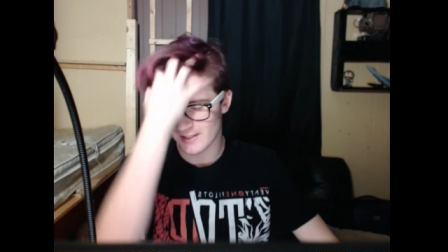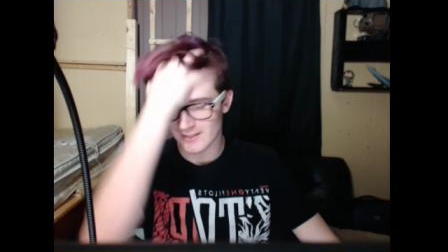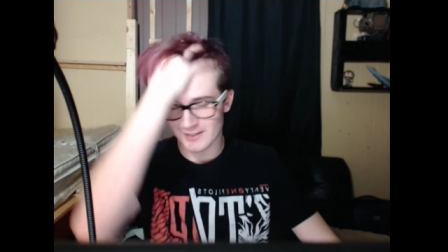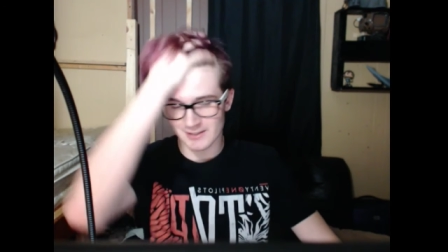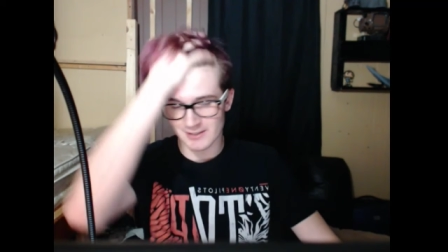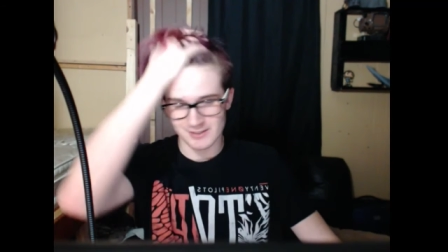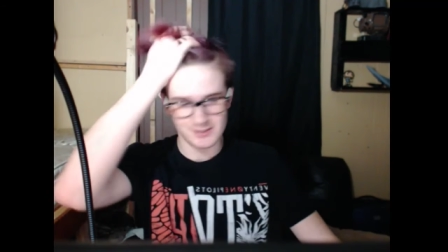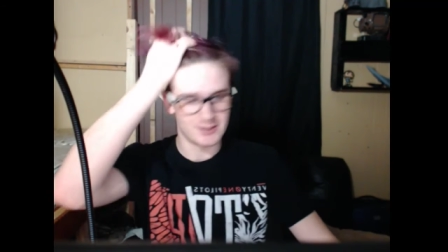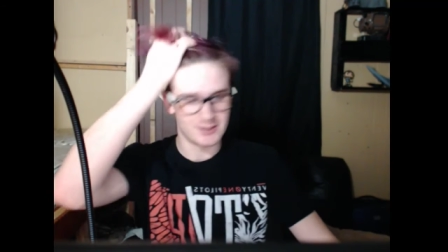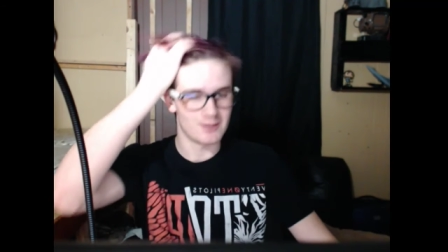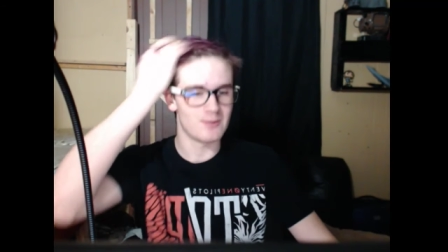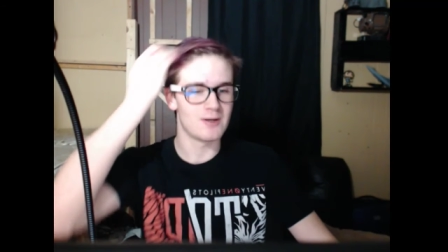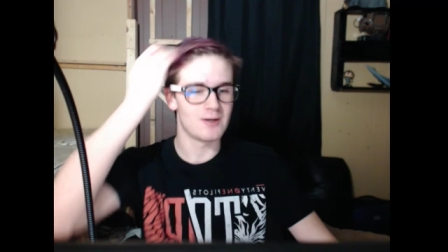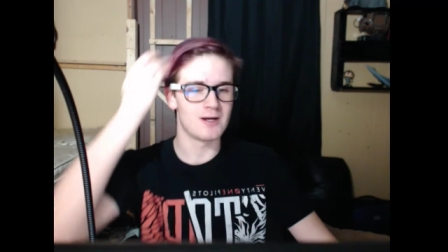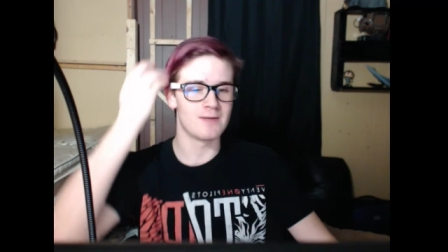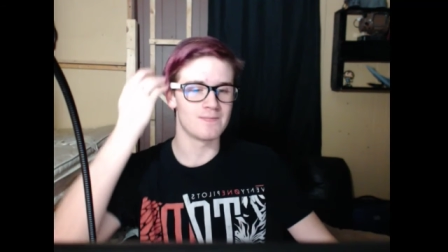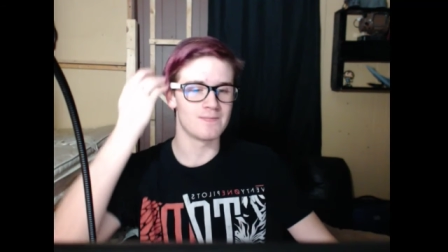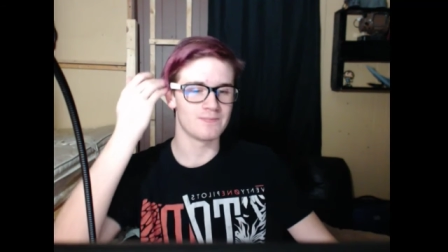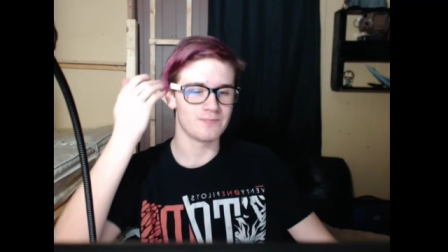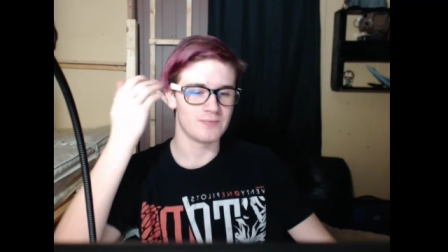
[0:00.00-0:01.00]
So,
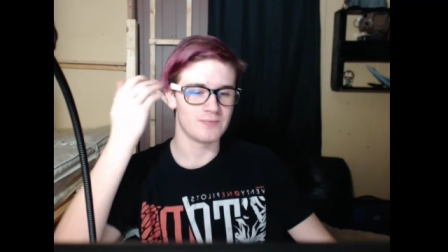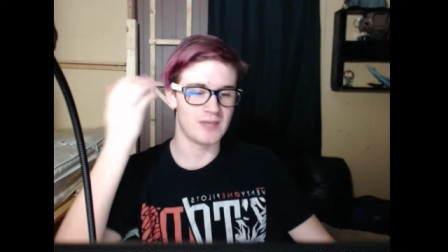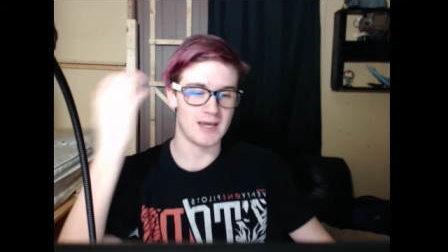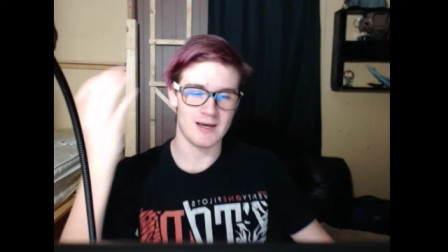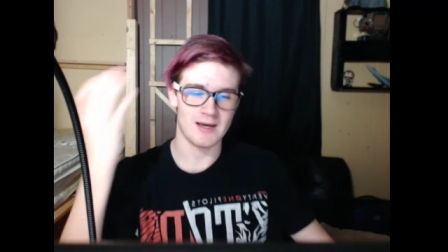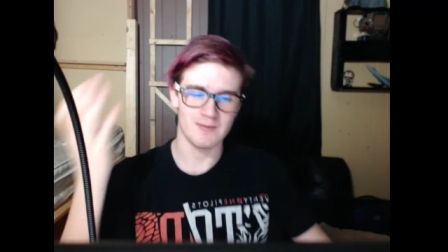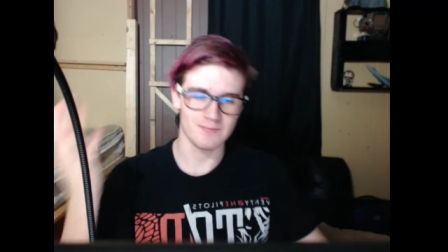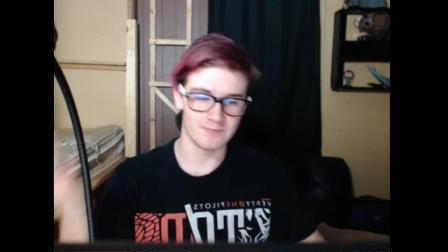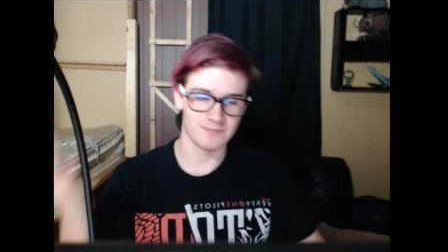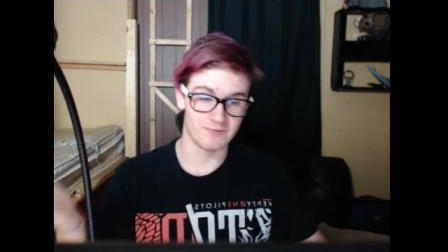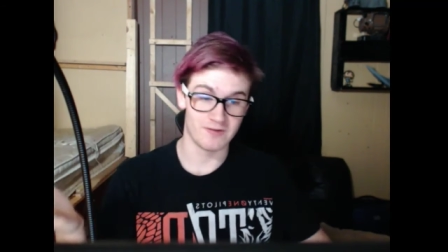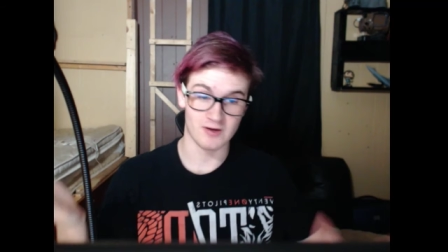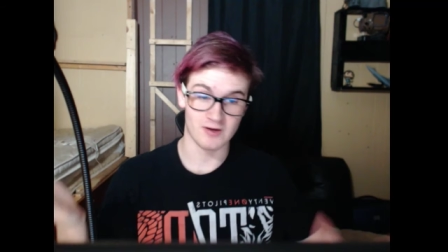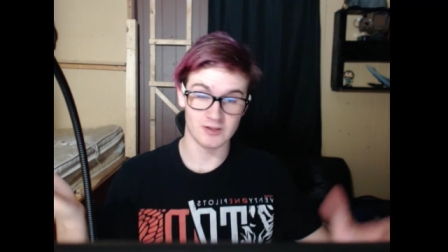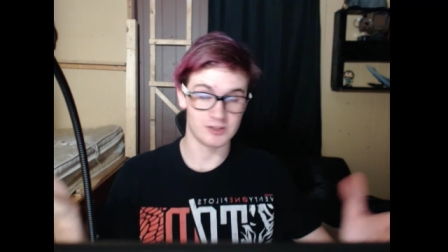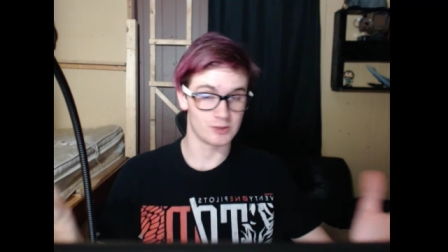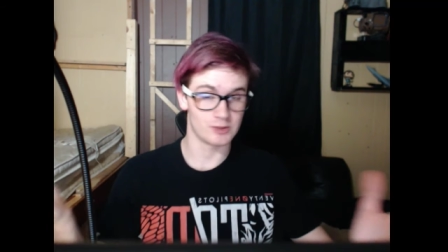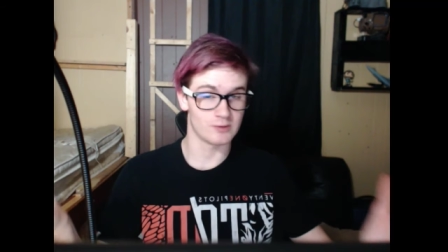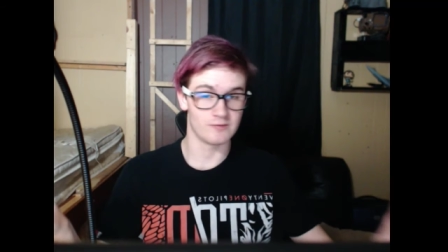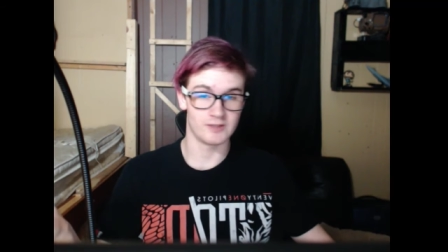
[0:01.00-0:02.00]
um, yeah, very
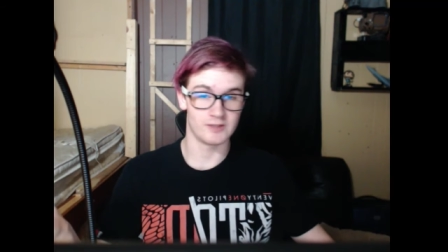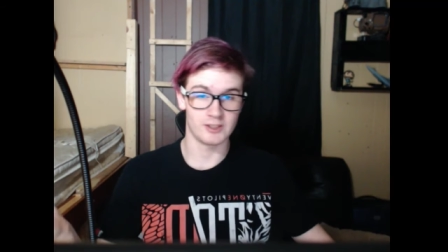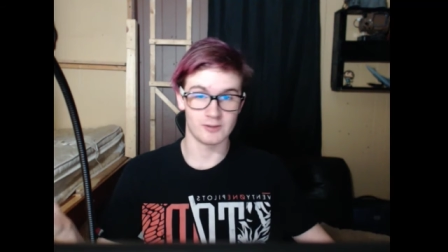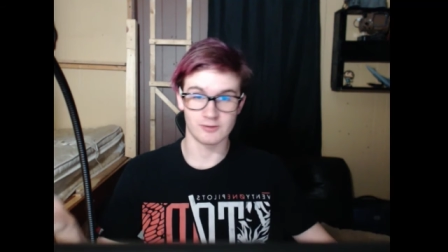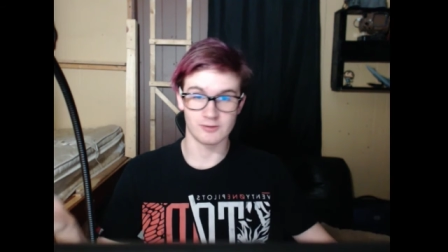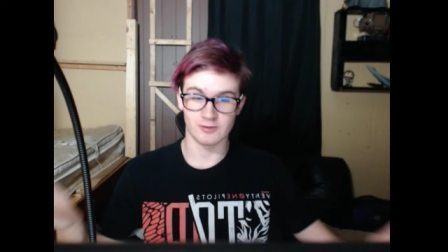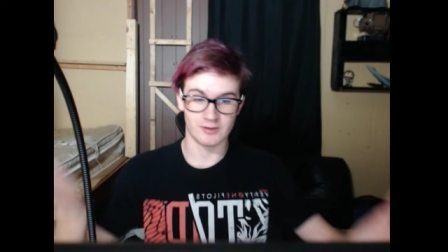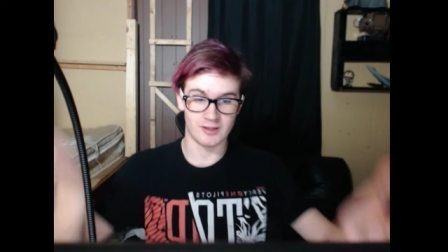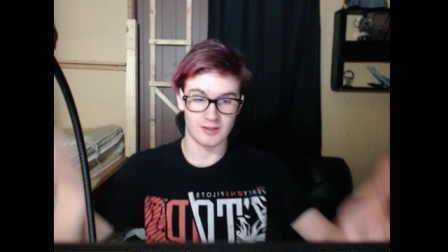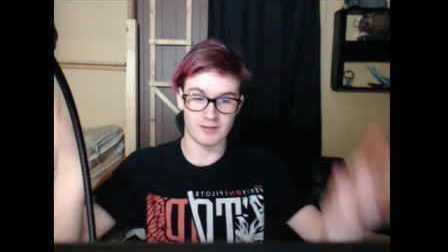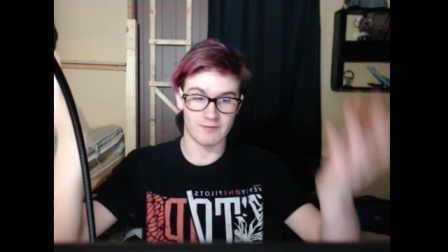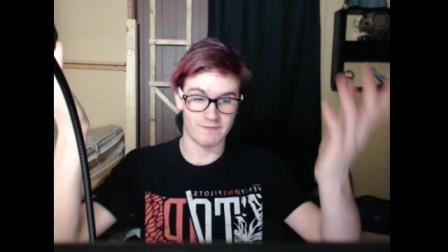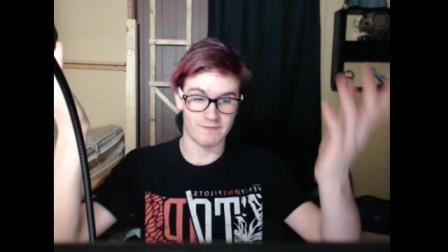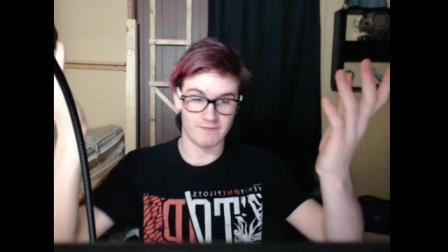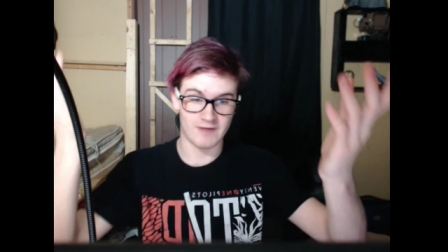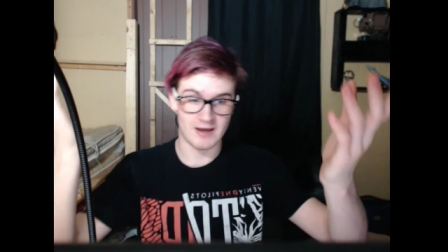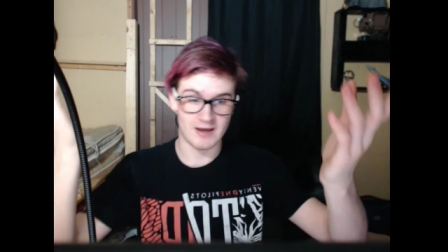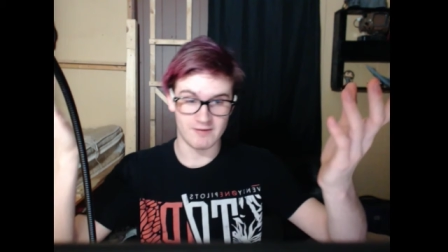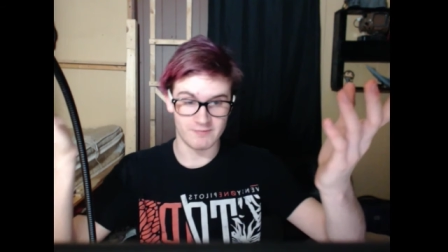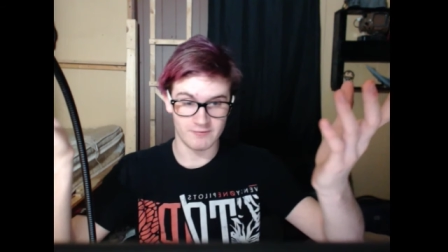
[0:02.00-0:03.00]
short video. It's only like
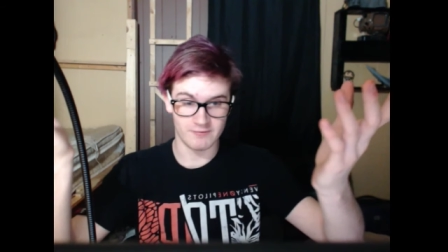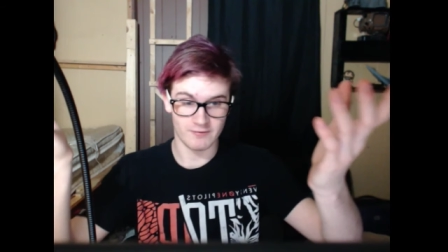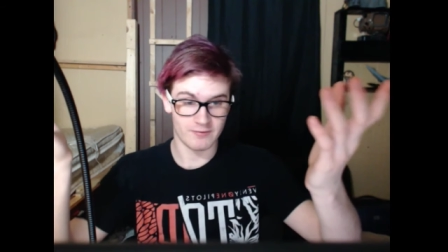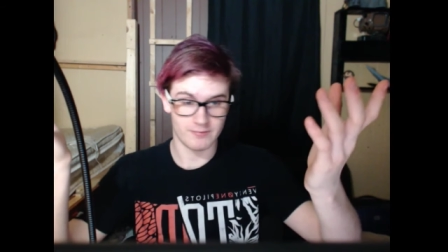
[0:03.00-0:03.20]
five,